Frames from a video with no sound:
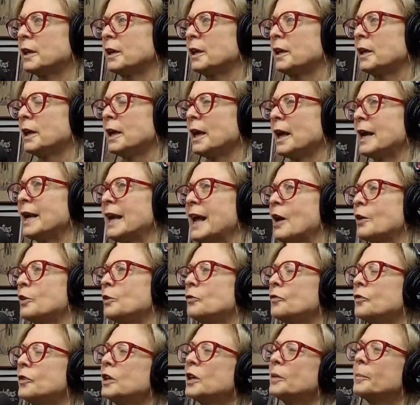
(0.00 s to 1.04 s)
Mm-hmm. And how you
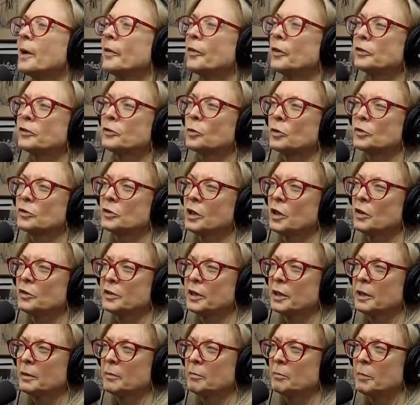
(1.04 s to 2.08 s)
feel about those doors
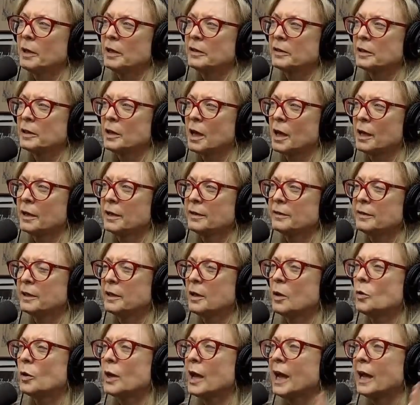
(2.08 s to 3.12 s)
closing means a lot. Is it
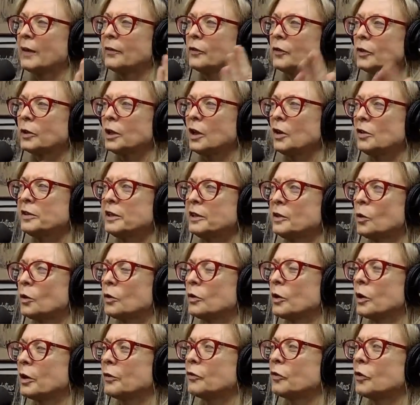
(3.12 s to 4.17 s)
mm-hmm. okay that they're closing, or
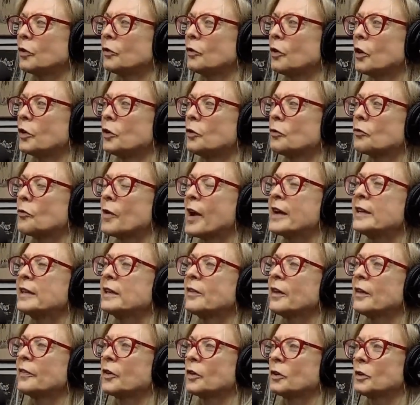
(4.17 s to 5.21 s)
if you're are you frantic
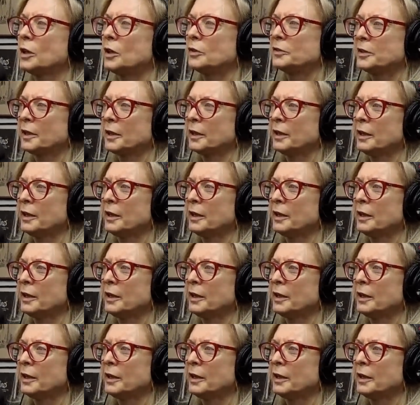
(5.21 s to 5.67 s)
that they're closing?